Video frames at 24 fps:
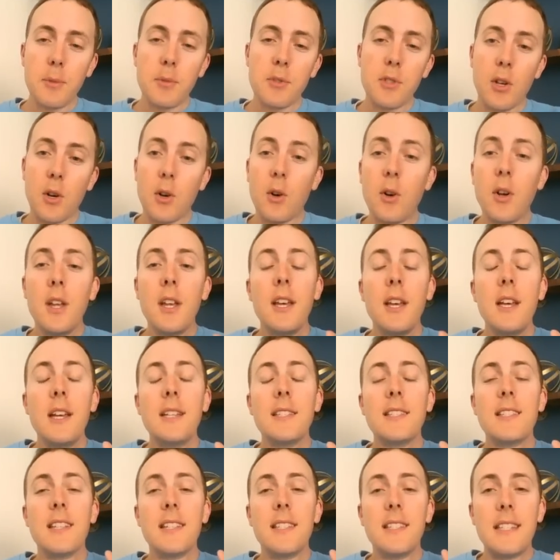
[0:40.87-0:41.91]
So
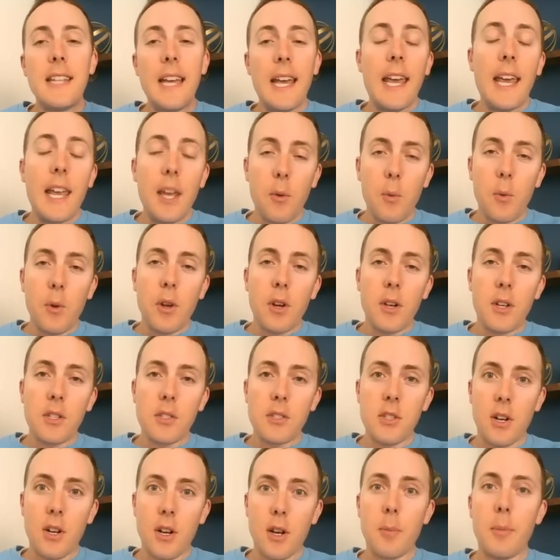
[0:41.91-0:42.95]
today we are going to
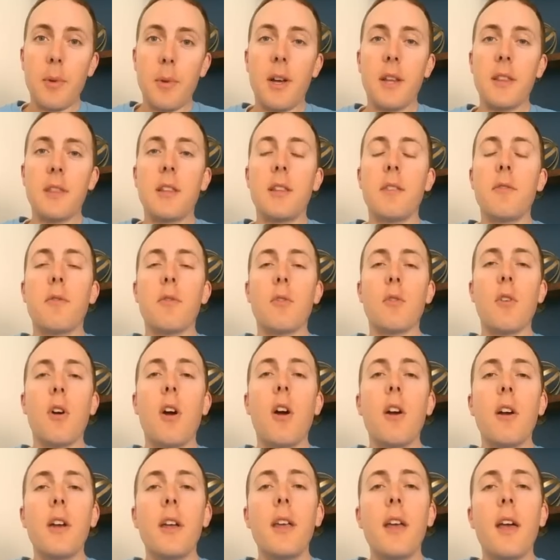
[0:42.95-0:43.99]
talk about the
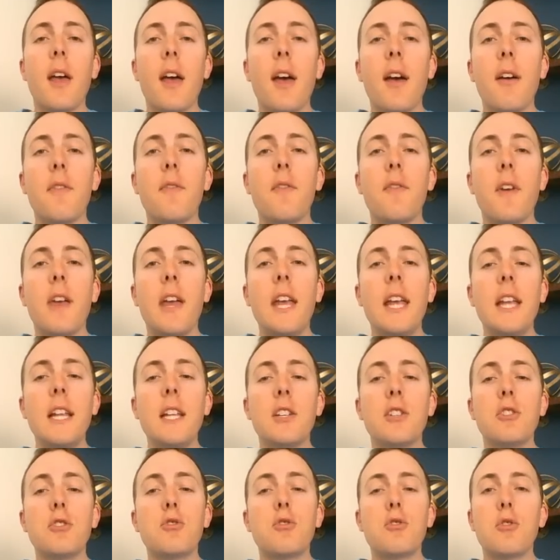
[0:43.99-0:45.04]
Ferrari F8
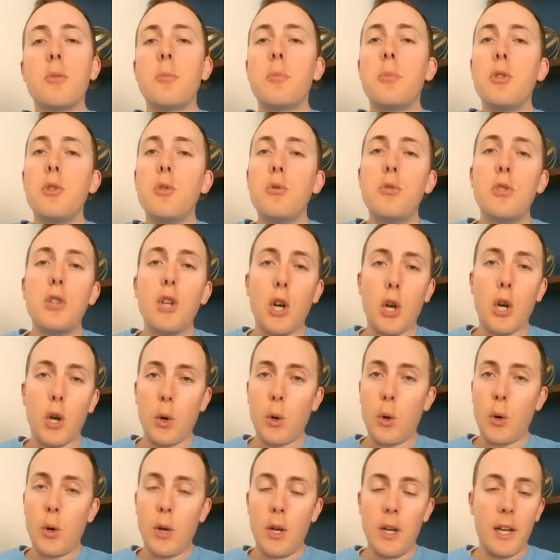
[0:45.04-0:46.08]

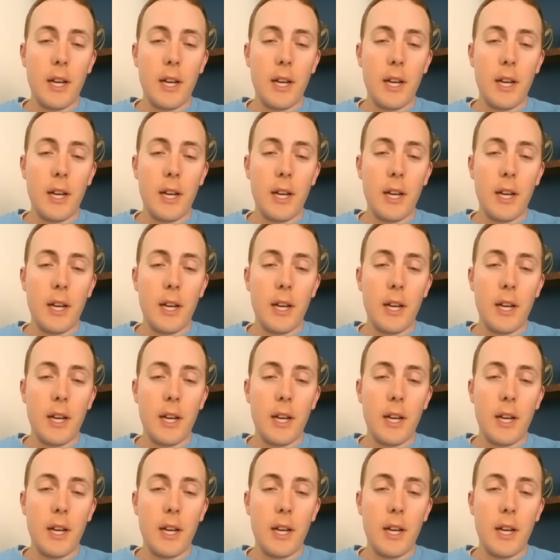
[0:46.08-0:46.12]
Tributo.